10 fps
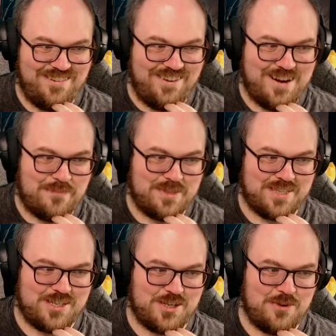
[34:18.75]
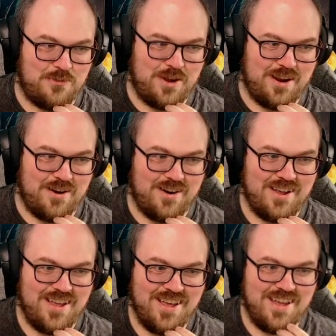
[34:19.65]
now we're in a position
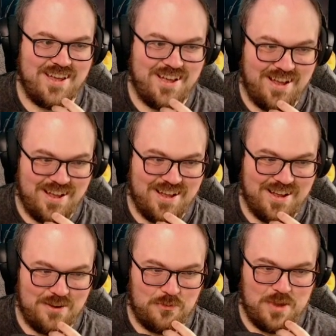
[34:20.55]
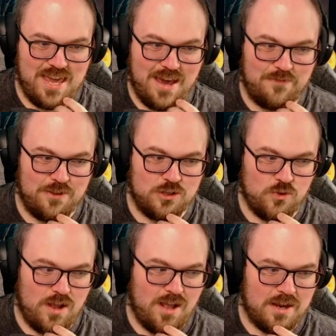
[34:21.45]
where uh, we have to
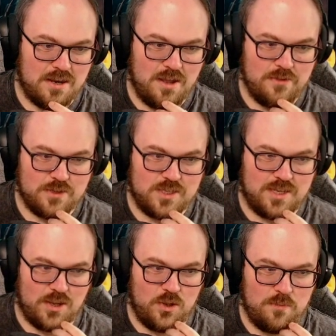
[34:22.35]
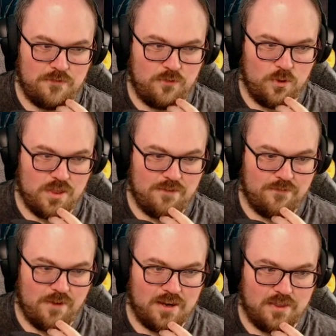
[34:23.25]
draw another skill before
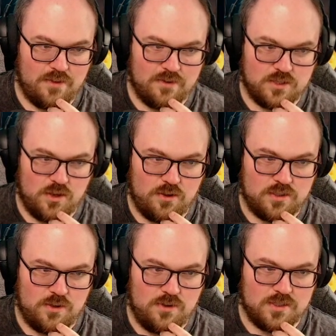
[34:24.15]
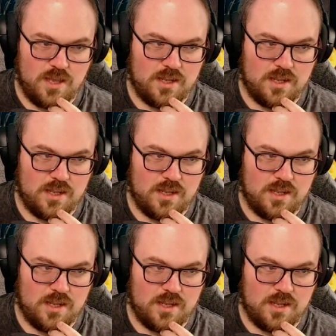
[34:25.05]
they find another solitude because